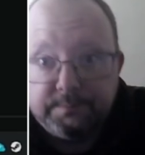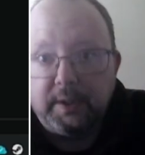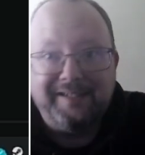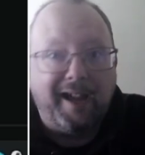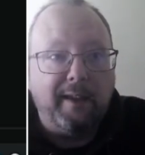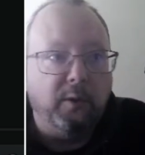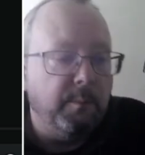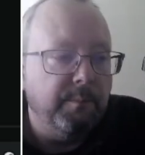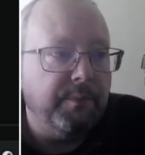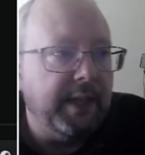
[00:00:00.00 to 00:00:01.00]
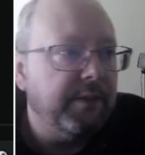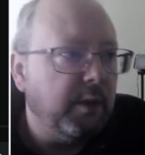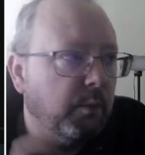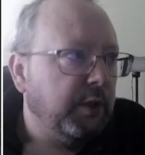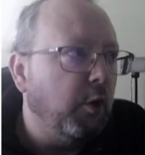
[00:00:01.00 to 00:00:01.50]
a .loom thing
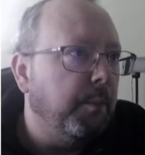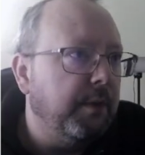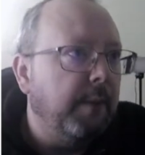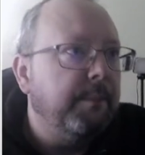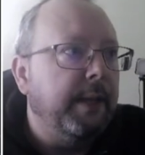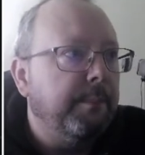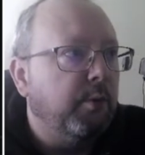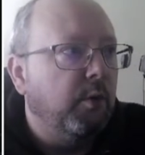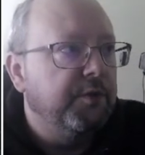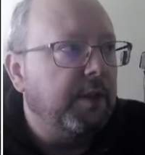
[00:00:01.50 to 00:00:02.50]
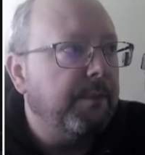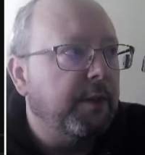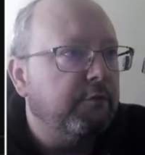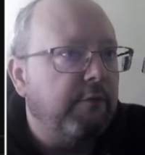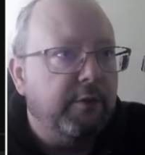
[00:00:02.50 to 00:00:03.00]
that when you open up, it pulls up
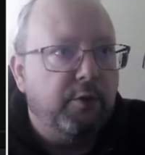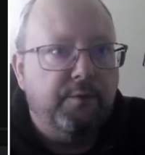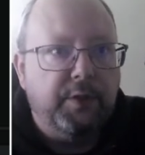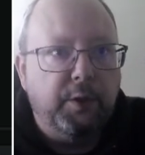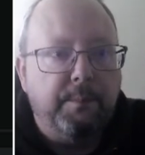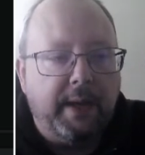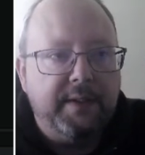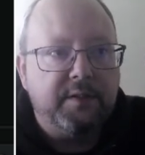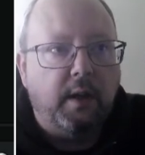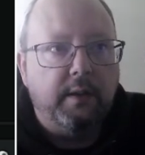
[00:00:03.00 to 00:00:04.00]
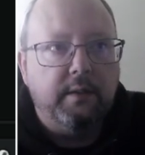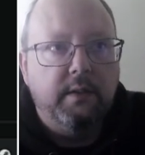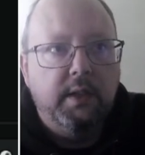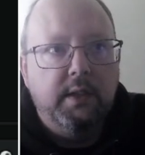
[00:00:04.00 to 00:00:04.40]
this rendered view based on